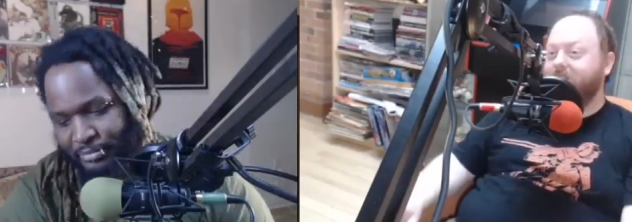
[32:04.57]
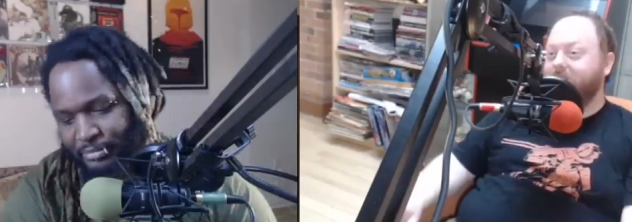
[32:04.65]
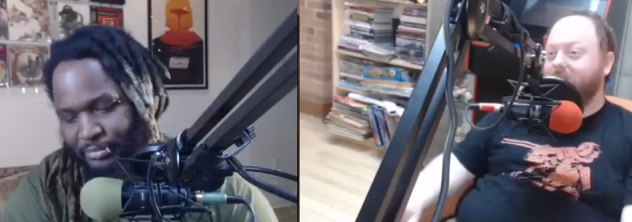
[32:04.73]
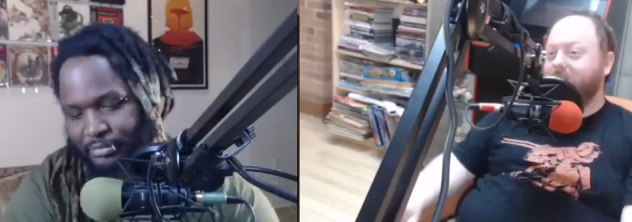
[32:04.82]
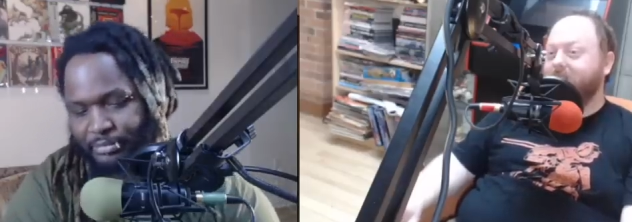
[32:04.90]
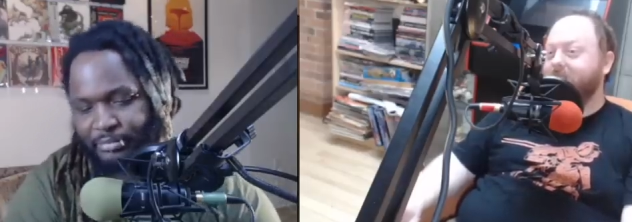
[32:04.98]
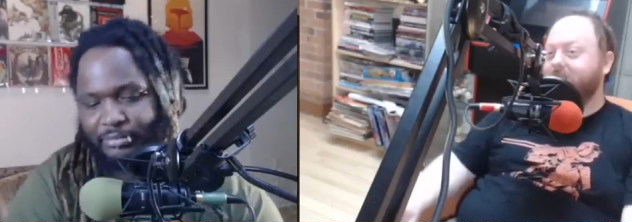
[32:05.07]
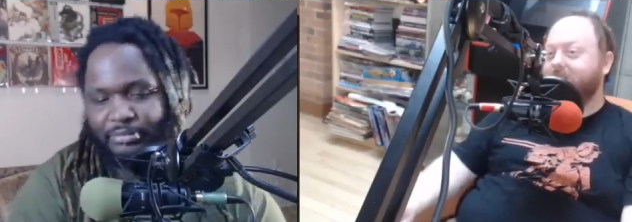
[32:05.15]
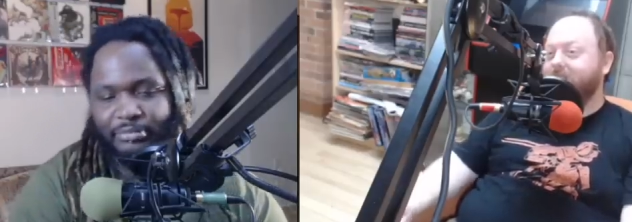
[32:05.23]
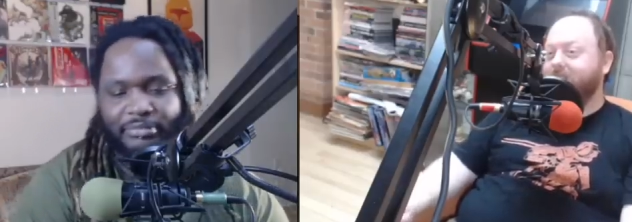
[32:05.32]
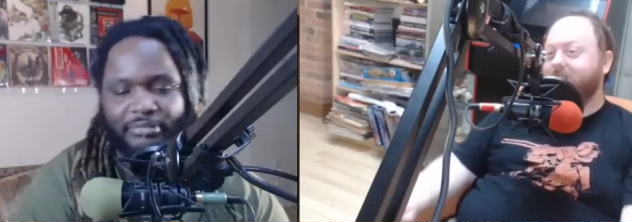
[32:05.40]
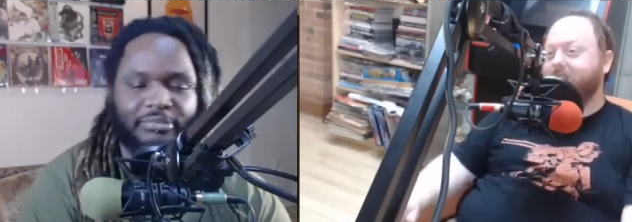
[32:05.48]

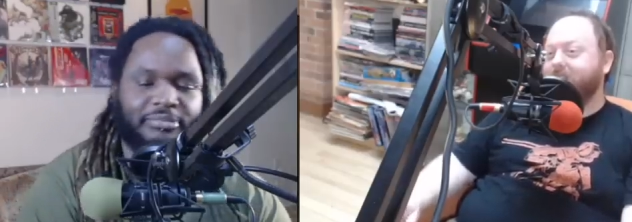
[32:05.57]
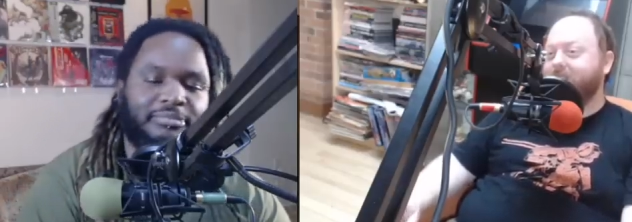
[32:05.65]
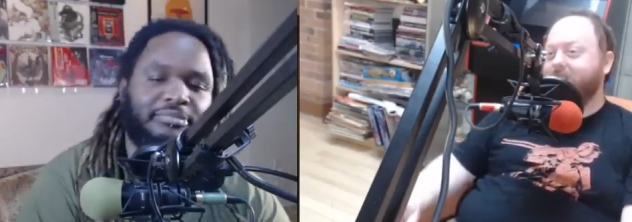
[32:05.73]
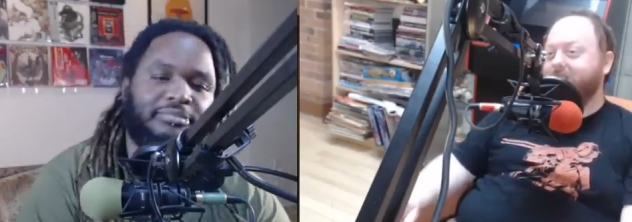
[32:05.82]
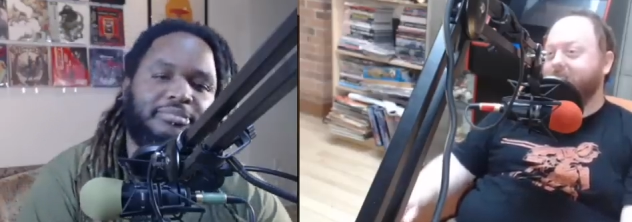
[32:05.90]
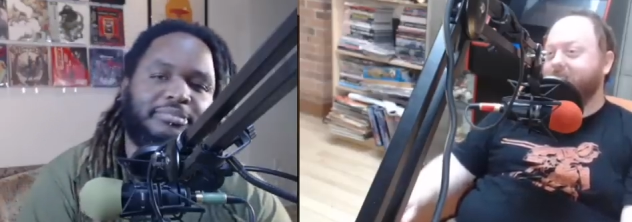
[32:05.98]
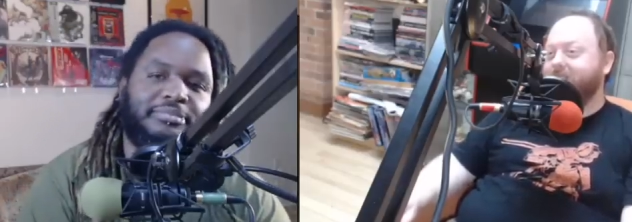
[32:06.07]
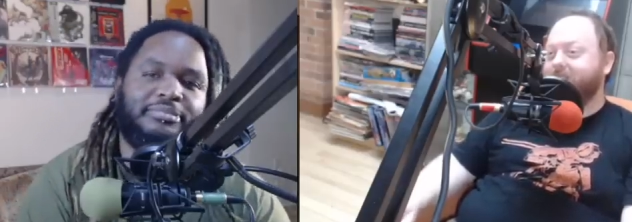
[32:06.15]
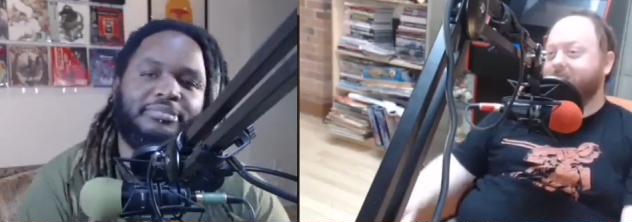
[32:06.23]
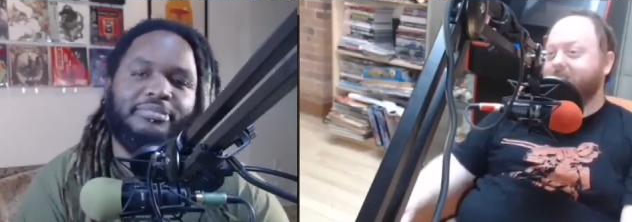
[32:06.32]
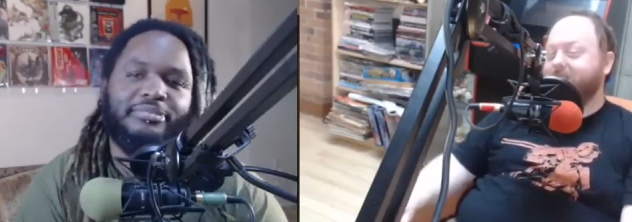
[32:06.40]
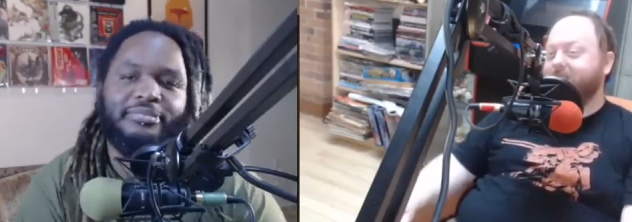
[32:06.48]

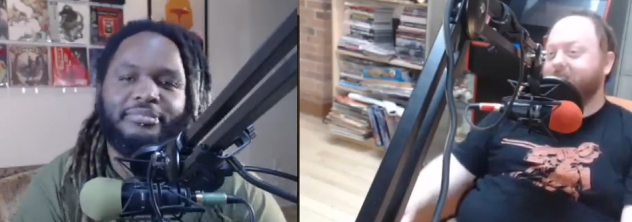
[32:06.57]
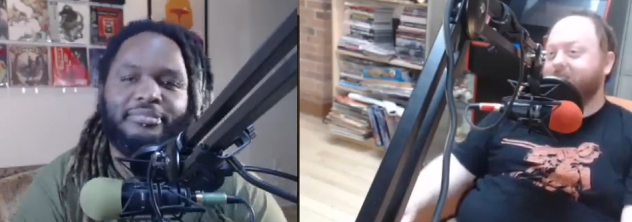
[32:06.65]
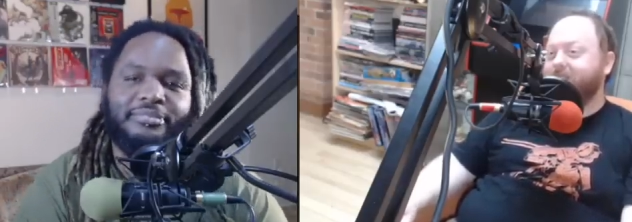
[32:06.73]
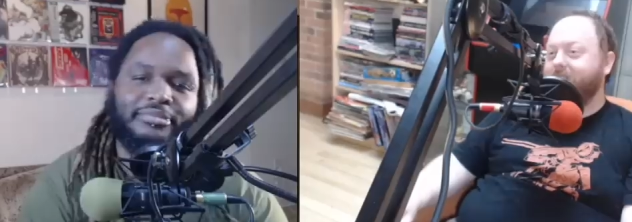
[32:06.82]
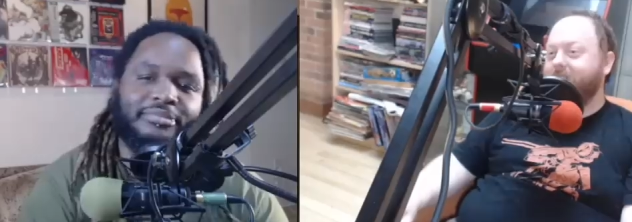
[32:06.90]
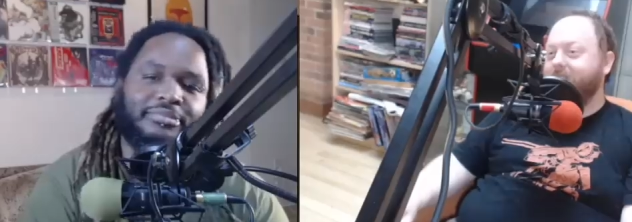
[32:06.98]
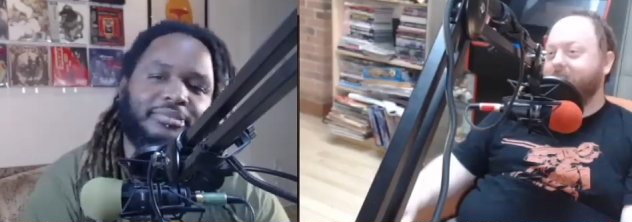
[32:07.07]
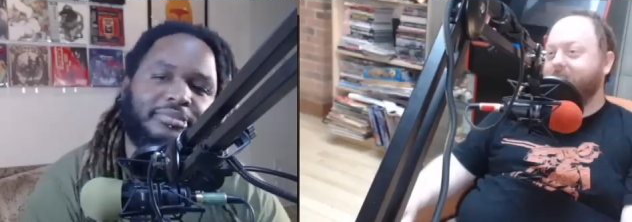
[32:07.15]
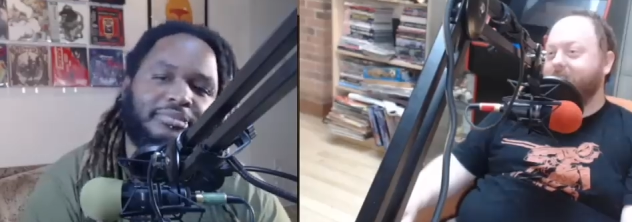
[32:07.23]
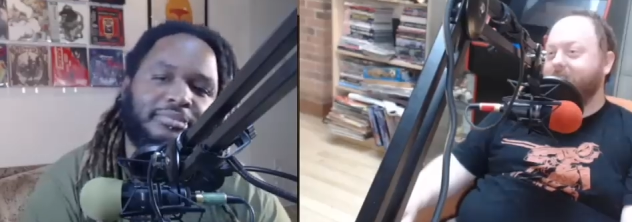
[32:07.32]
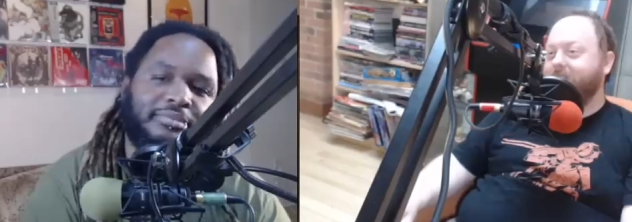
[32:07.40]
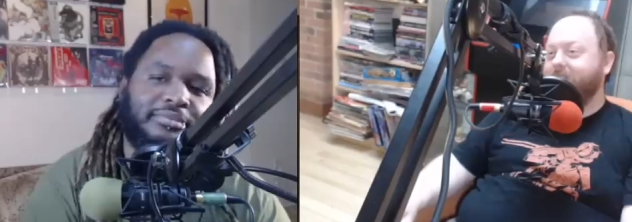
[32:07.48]

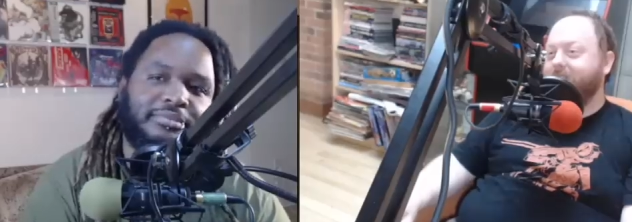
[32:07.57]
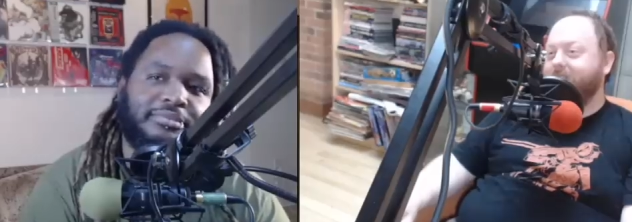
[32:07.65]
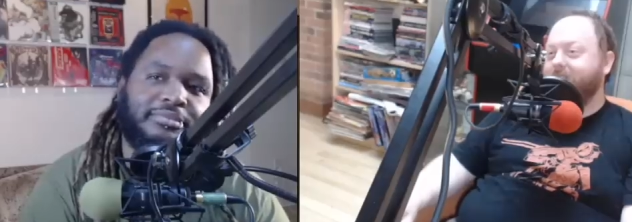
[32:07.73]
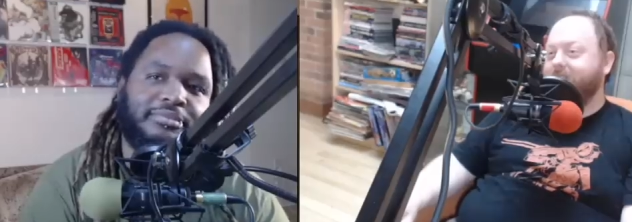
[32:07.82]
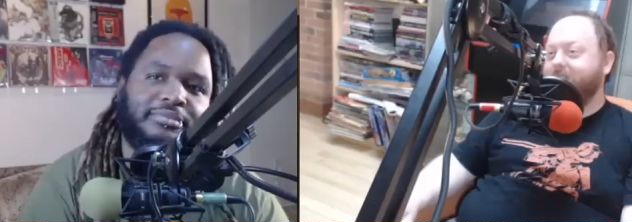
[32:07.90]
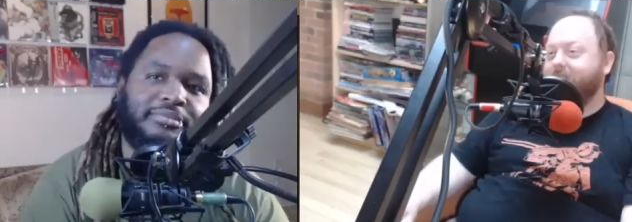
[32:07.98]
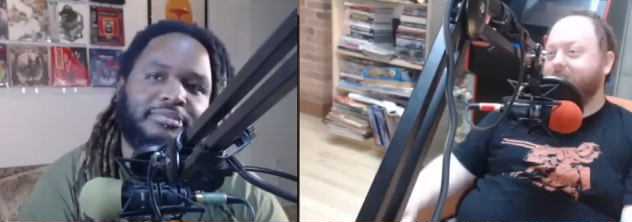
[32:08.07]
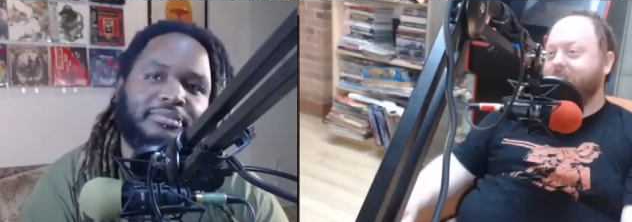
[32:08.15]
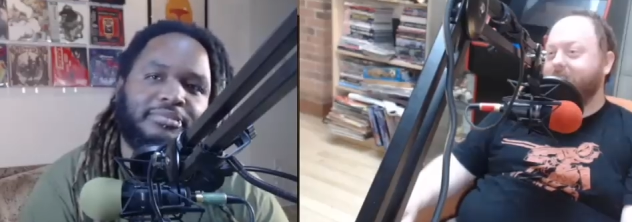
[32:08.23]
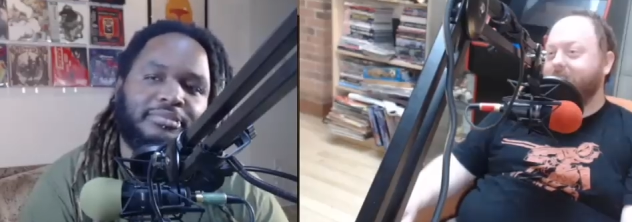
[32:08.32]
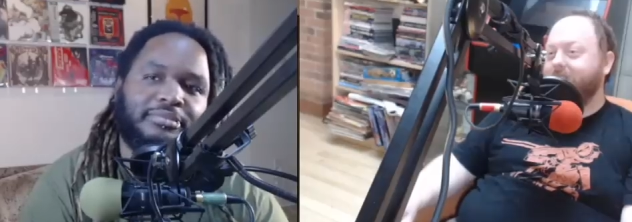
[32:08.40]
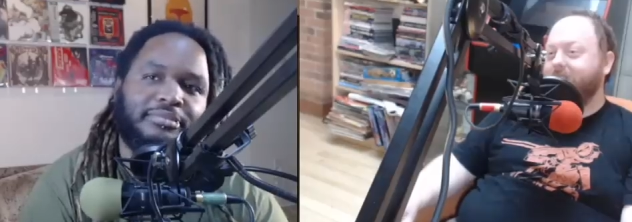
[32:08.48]

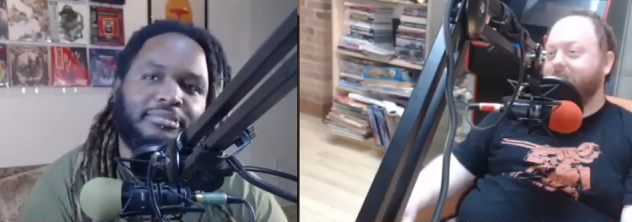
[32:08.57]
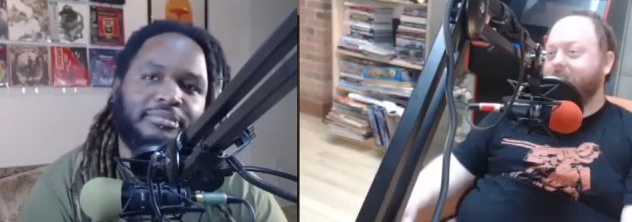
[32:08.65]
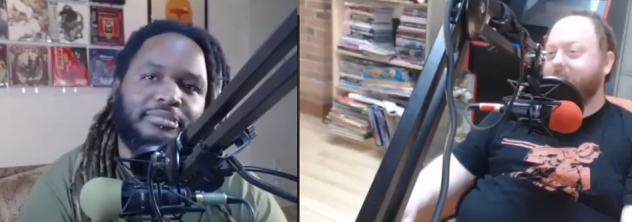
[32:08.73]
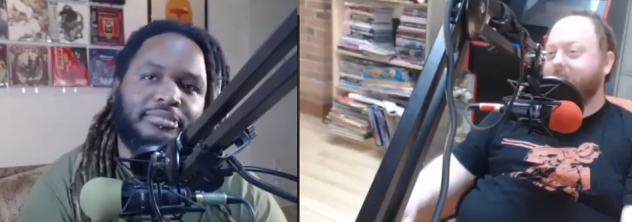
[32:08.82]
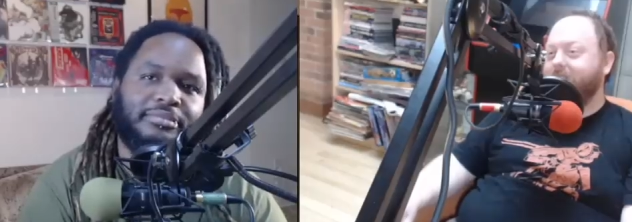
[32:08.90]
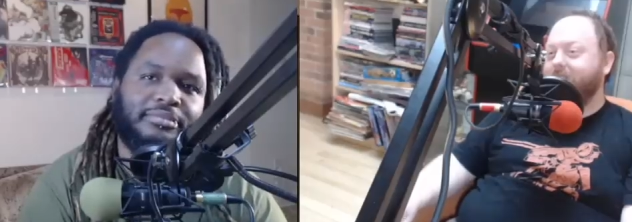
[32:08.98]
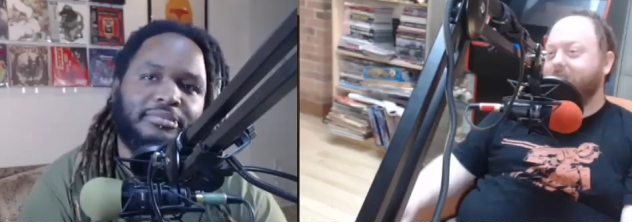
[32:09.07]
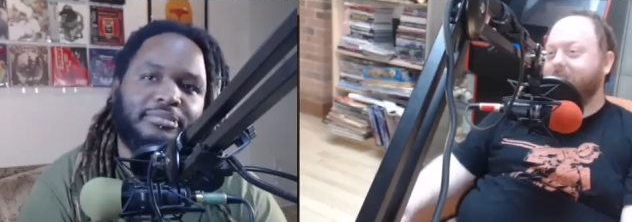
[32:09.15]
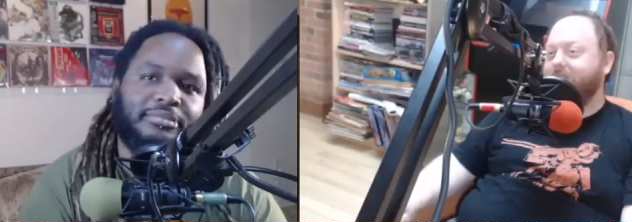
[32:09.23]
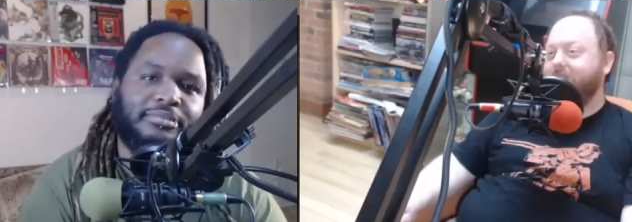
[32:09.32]
No one is speaking in this clip.